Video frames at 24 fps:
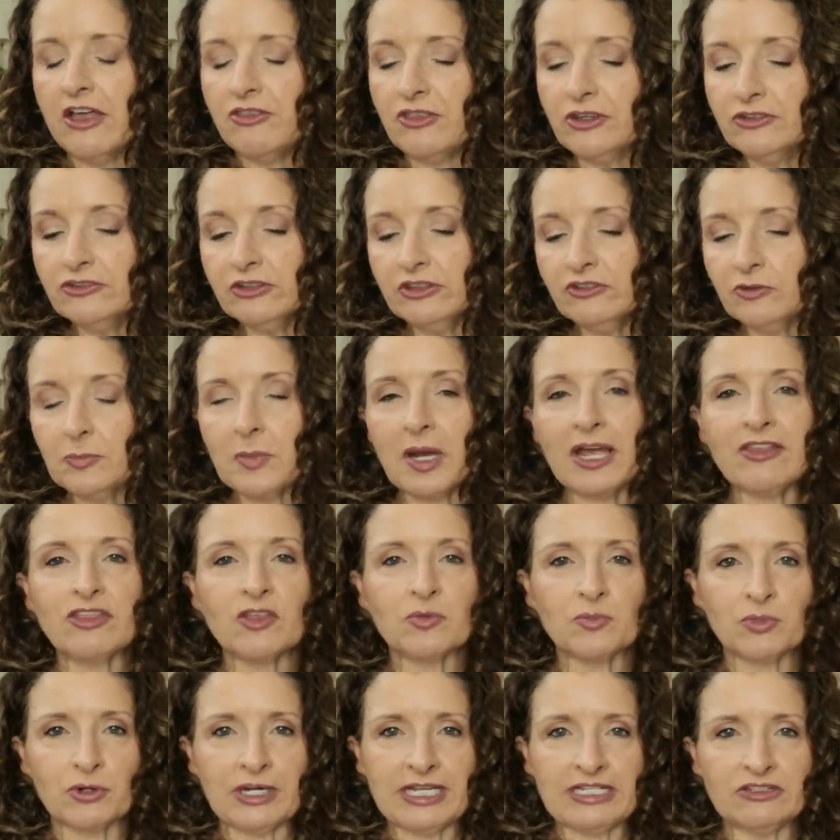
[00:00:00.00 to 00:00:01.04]
This is by
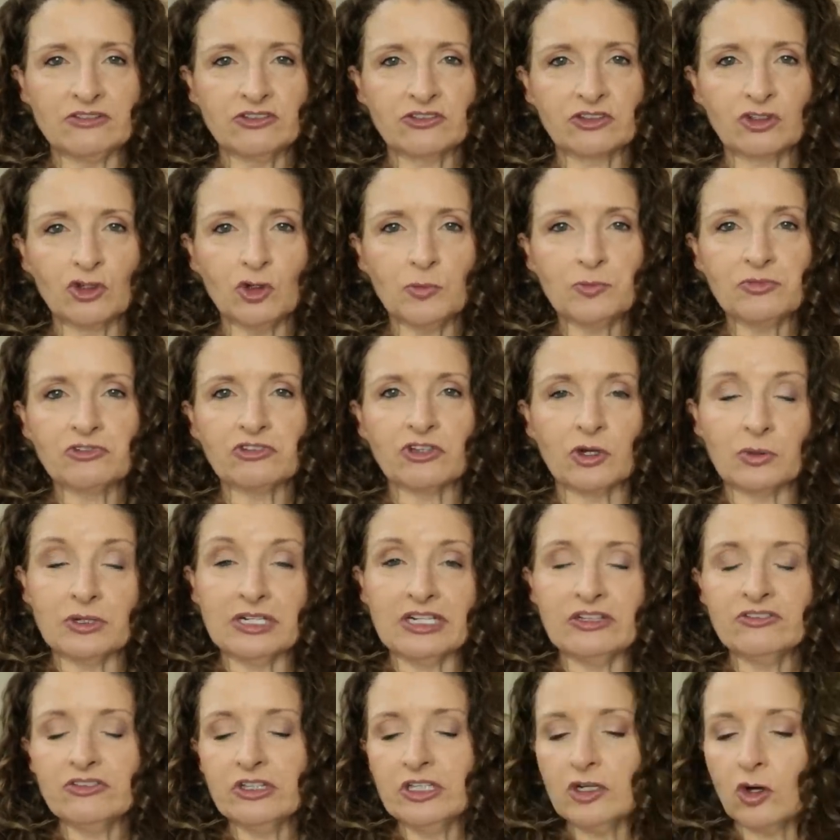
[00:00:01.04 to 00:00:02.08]
the brand Scoop, so
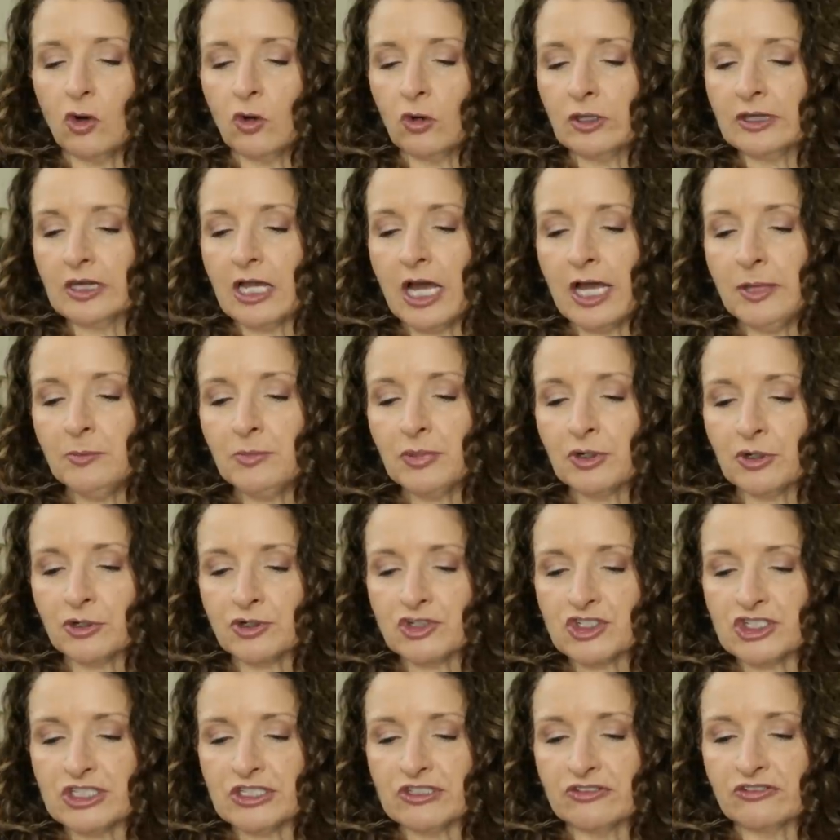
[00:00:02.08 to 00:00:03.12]
it is an online
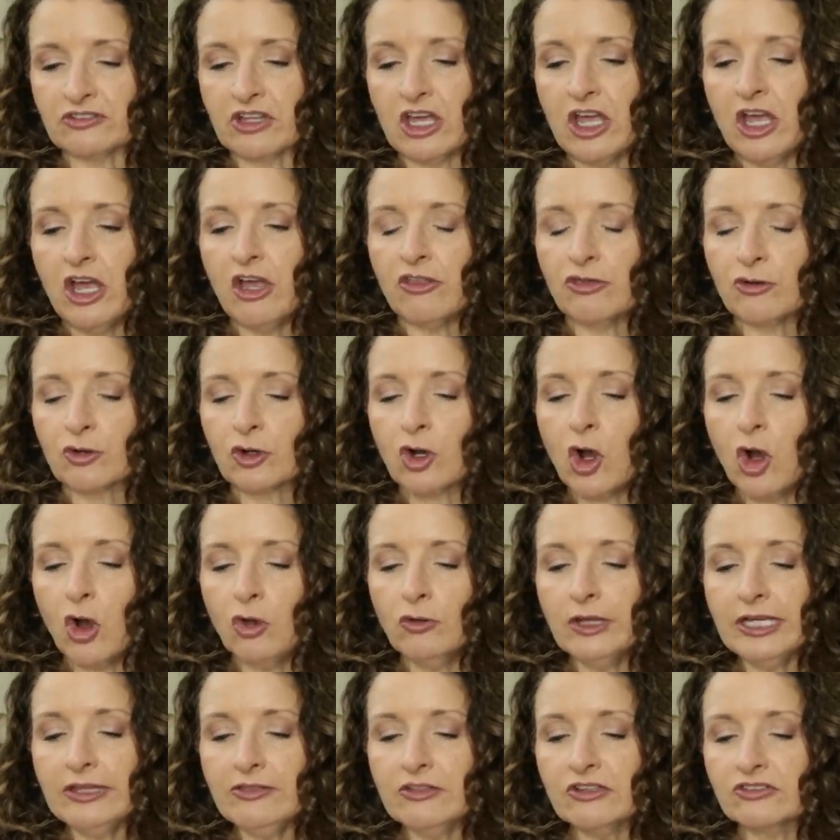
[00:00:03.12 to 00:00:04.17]
purchase. They're
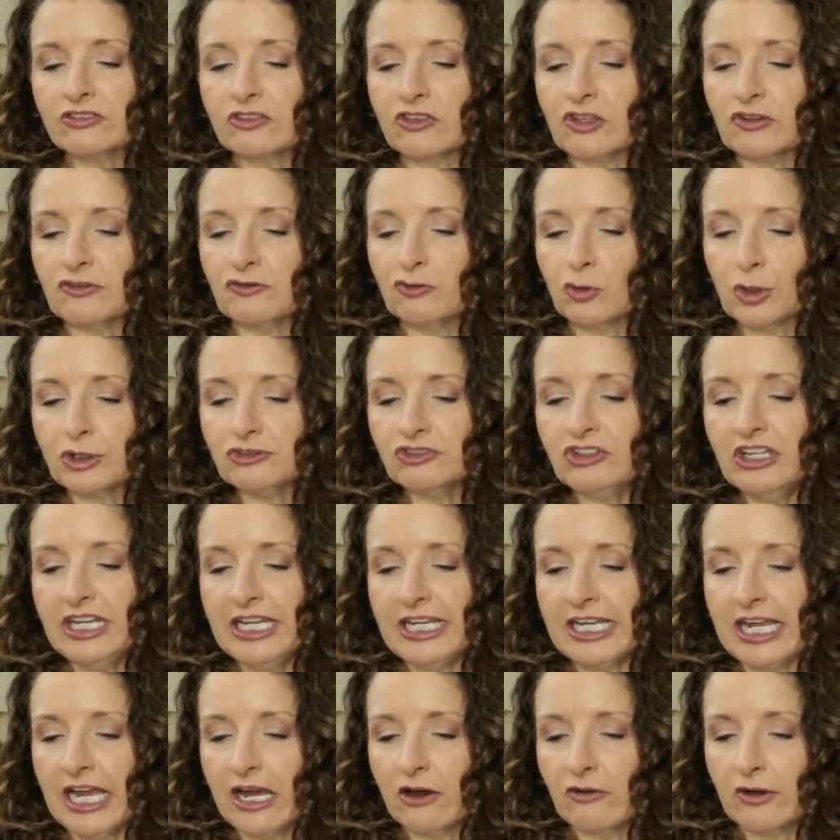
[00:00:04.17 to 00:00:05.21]
calling this the
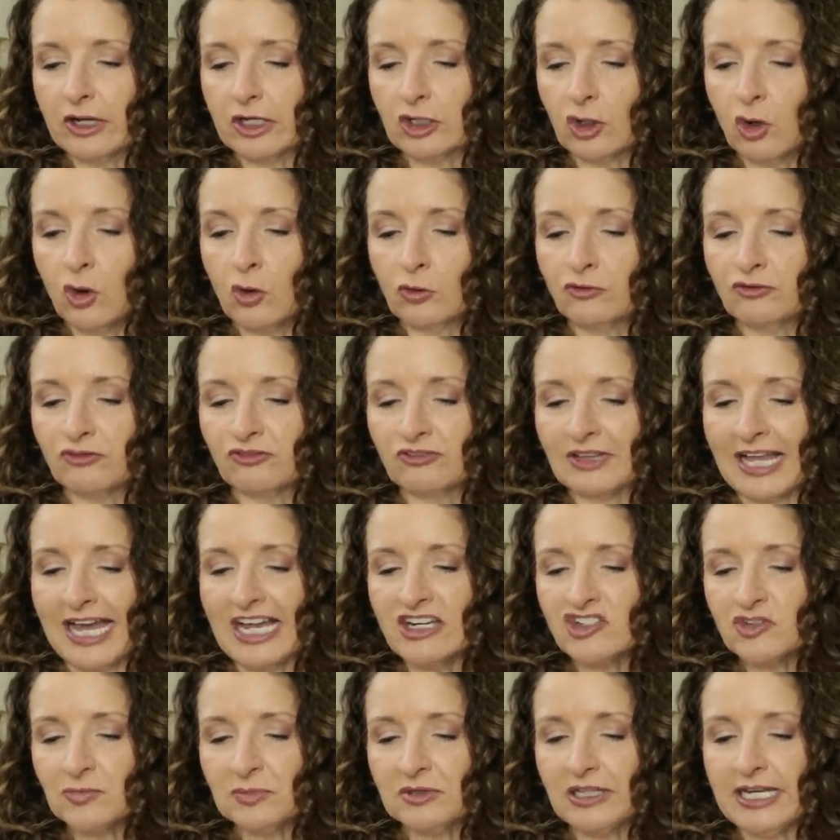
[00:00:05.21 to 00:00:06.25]
14 karat gold
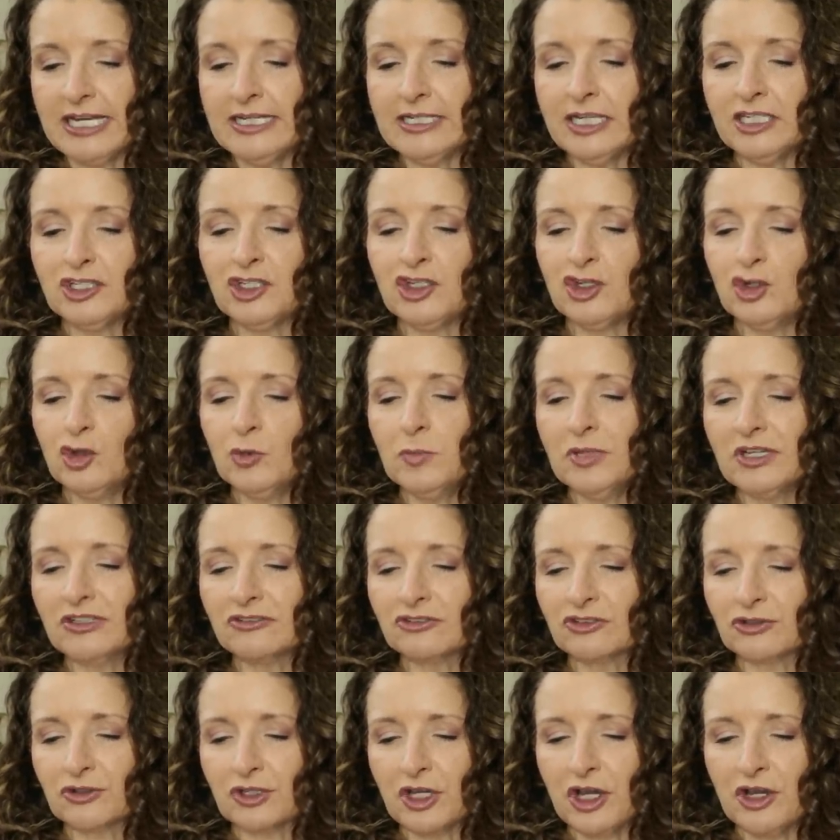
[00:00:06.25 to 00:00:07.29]
flash plated cubic
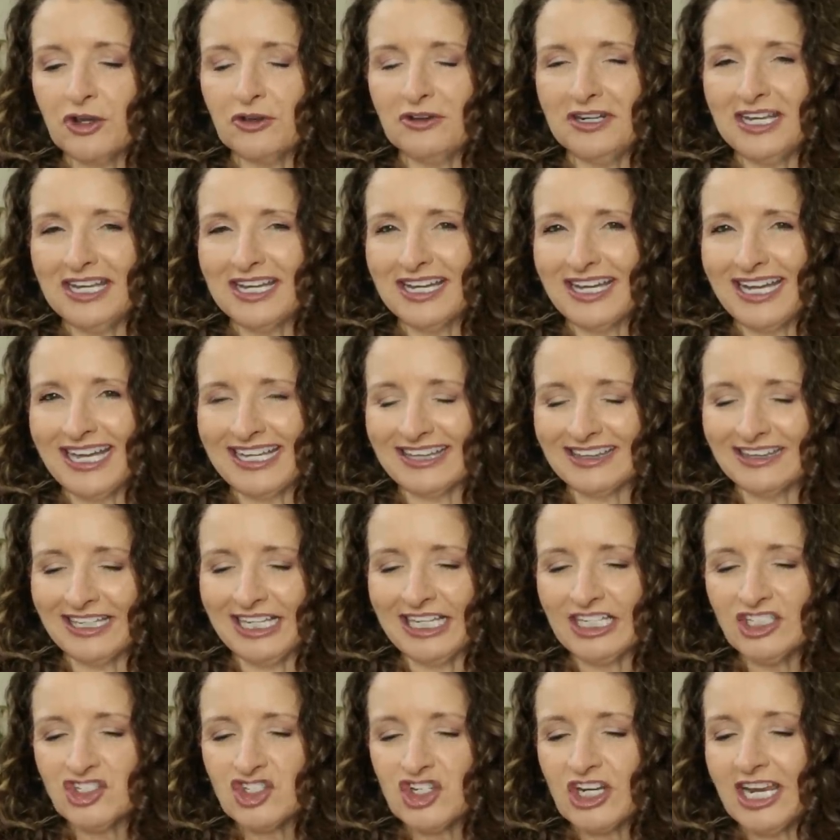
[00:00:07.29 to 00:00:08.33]
zirconia and
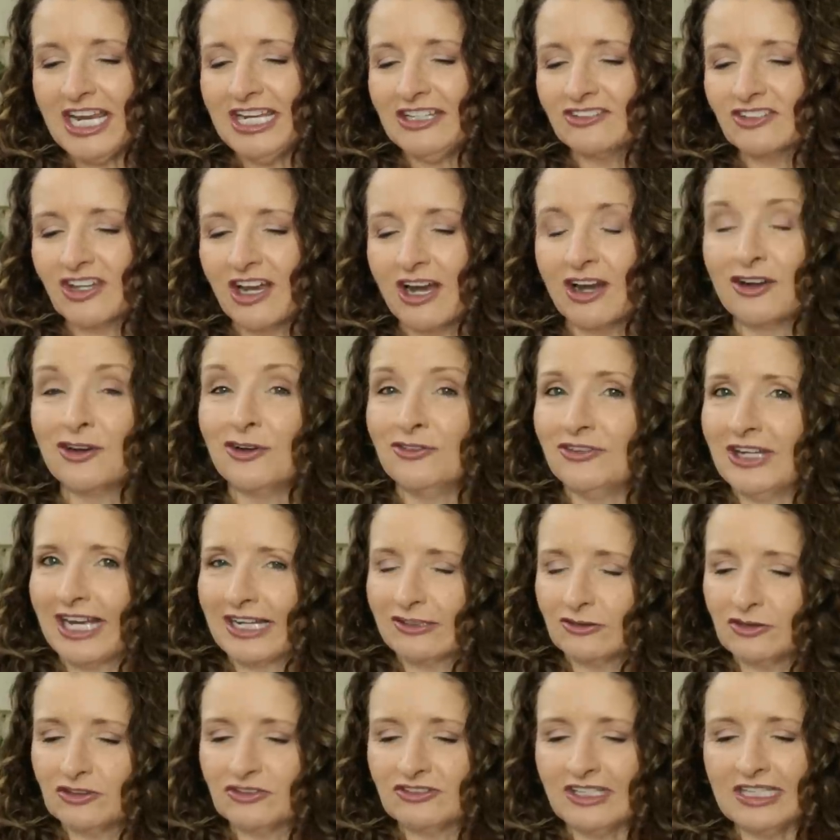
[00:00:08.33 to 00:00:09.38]
link chain toggle
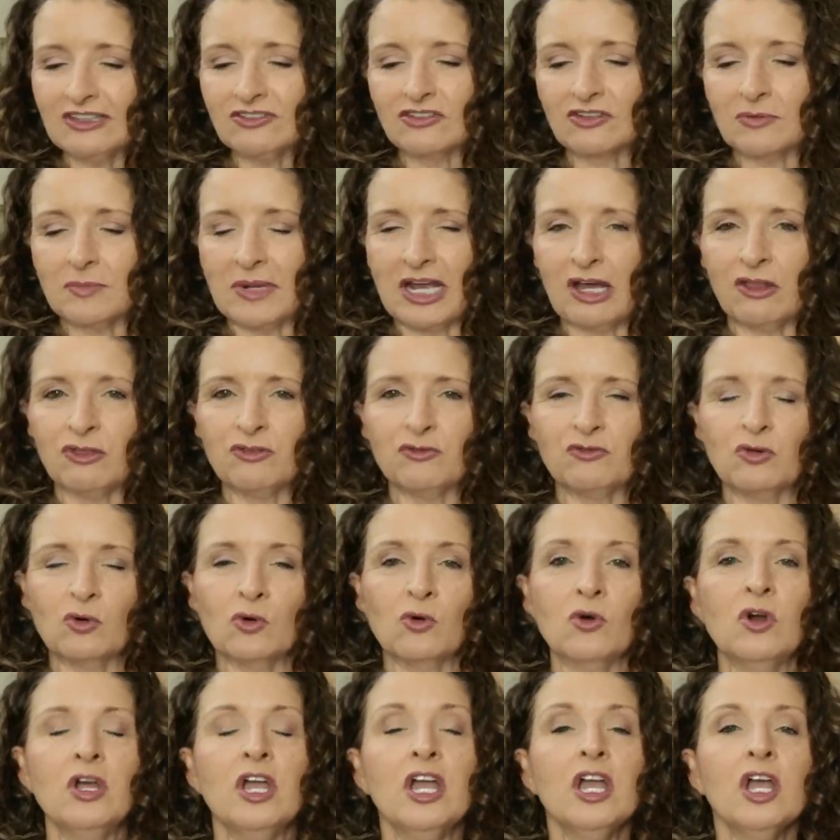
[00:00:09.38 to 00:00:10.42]
necklace. That's a
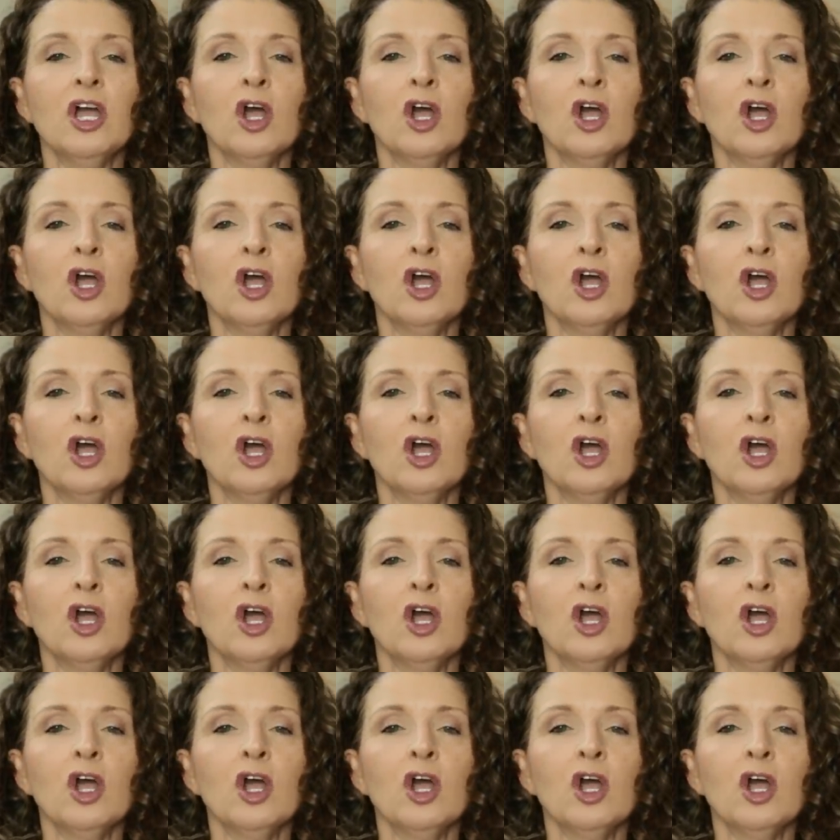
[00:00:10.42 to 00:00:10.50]
mouthful.